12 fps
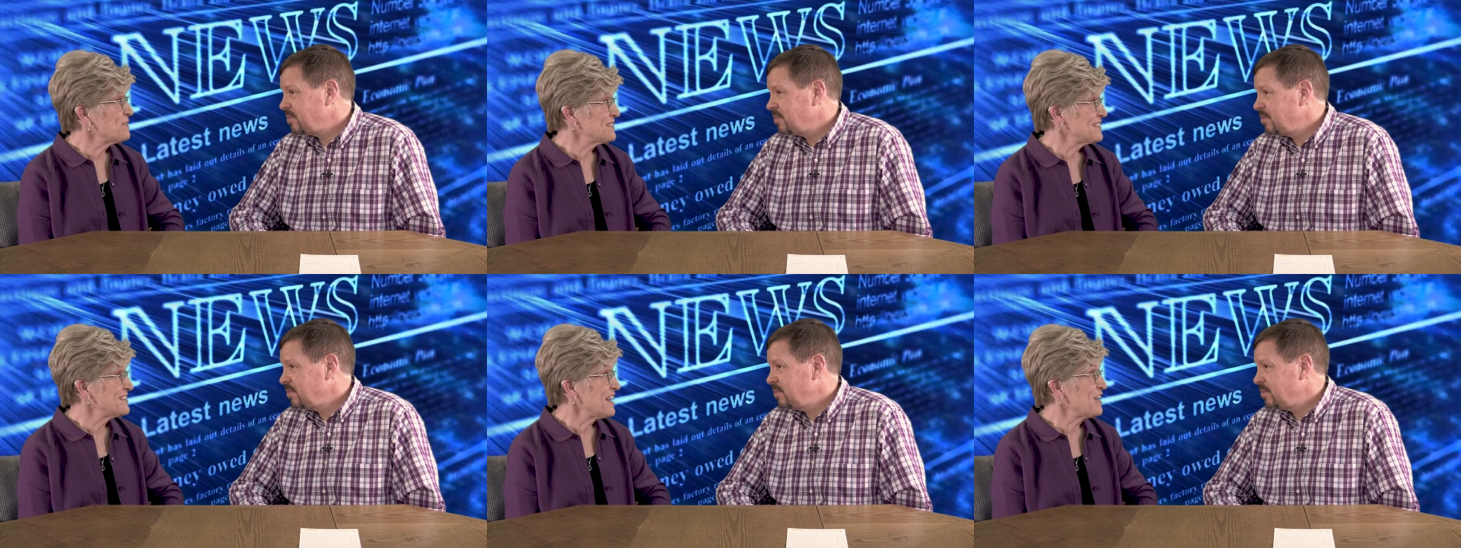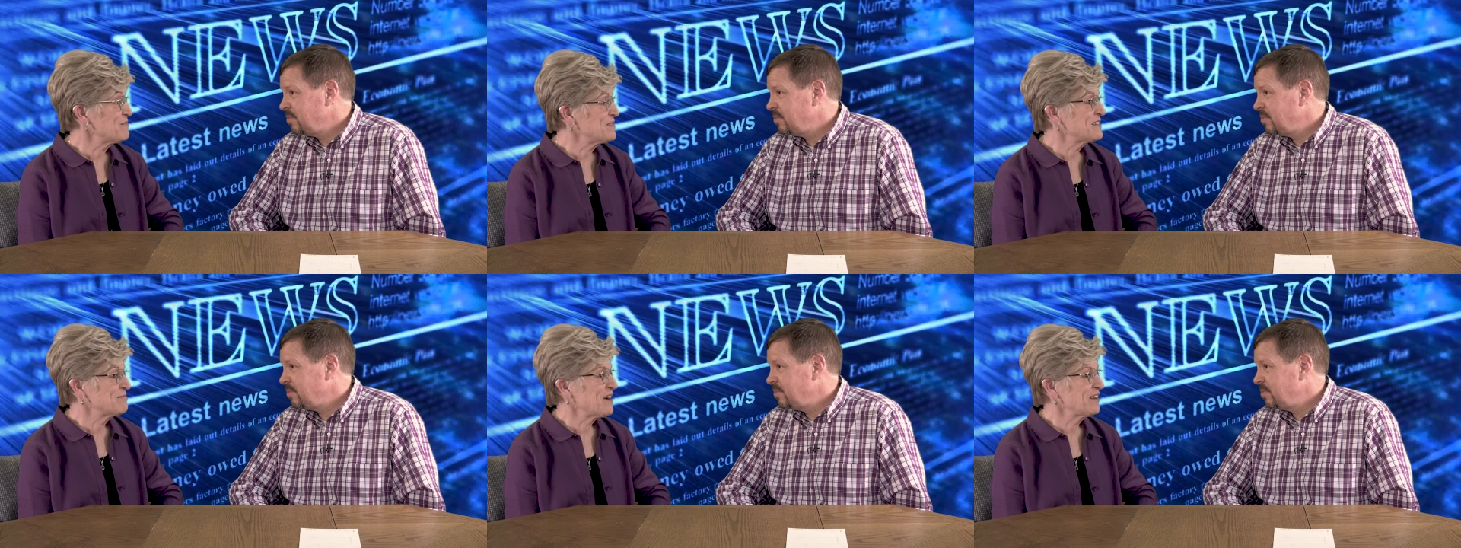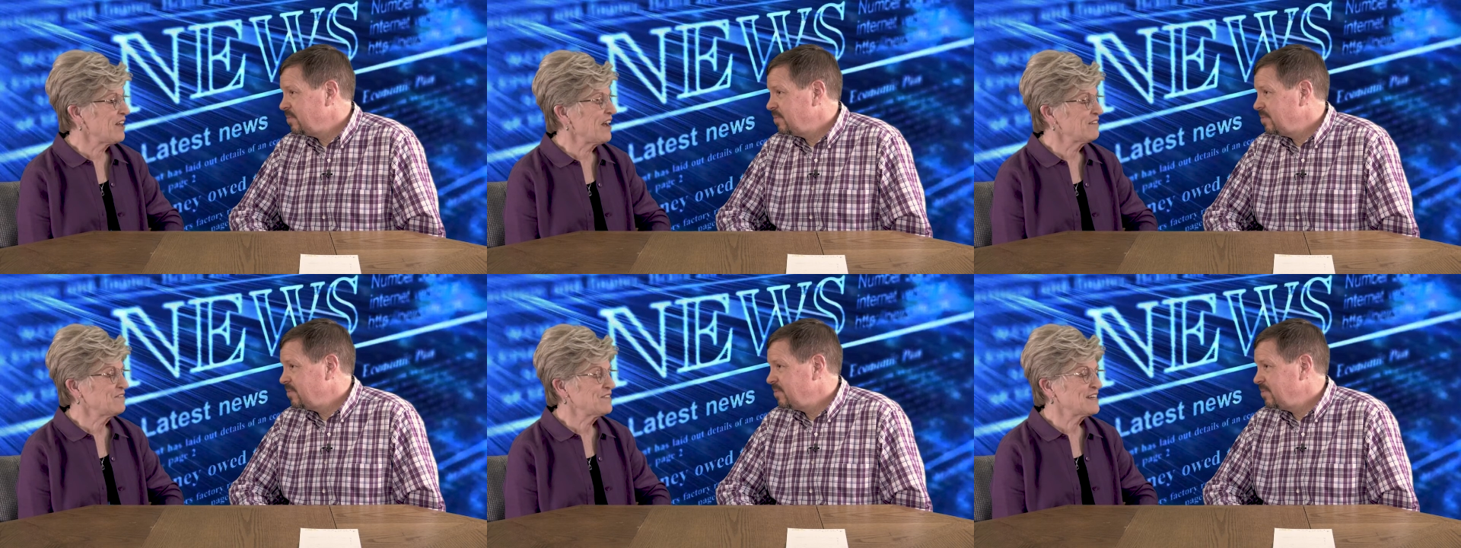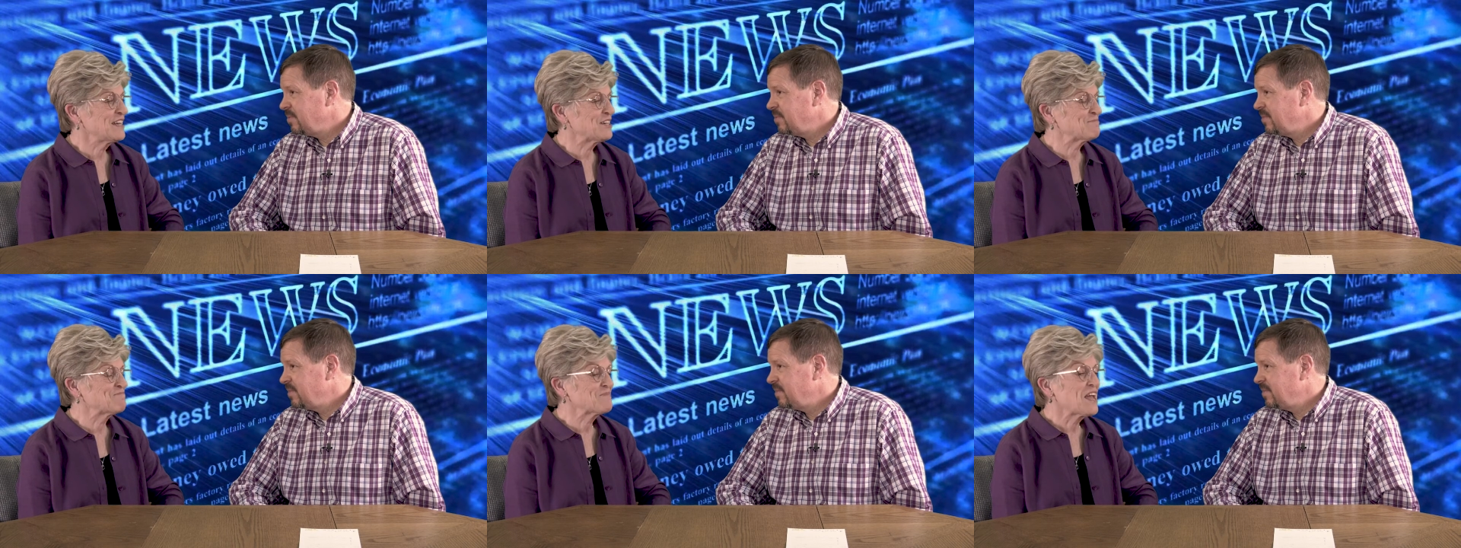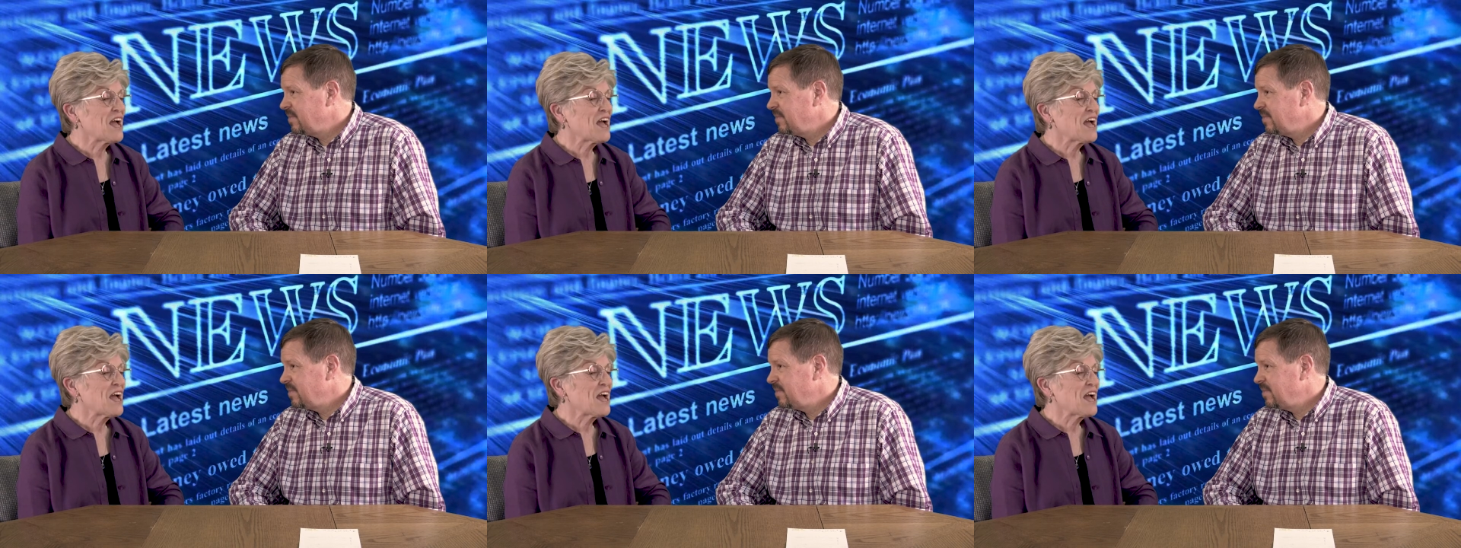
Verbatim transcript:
Speaker 1: busy time in my life. Um,